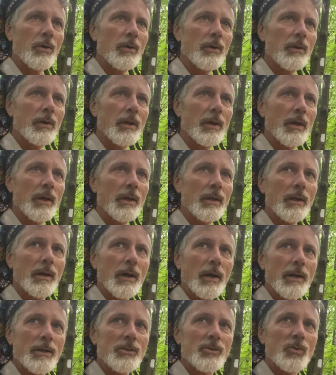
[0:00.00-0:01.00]
And
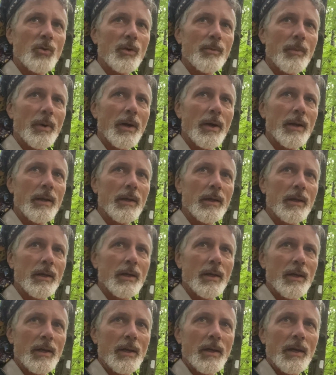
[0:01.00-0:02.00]
I enjoyed my
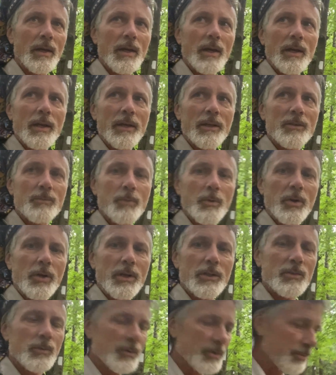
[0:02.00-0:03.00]

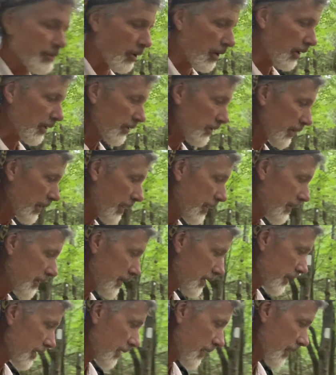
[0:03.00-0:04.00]
experience with Spartan
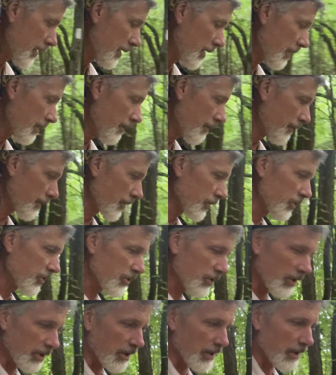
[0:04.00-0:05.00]
Race for
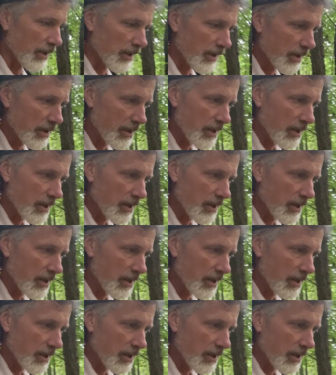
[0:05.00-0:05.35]
sure.